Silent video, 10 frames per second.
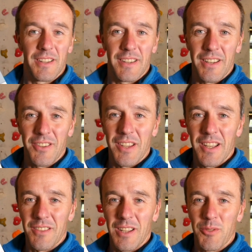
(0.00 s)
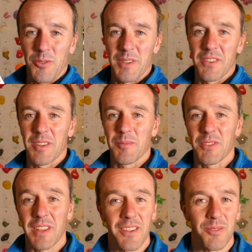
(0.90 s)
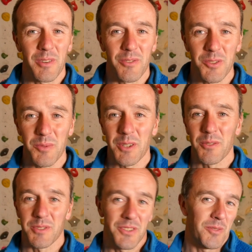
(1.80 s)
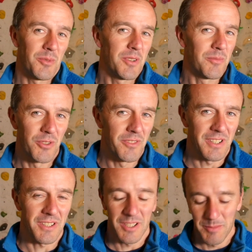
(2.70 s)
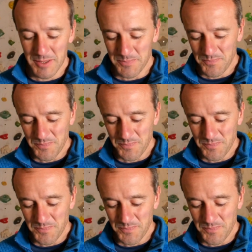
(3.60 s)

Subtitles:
9 out of 10 Climbers Make the Same Mistakes, my first book, which is about improving at climbing,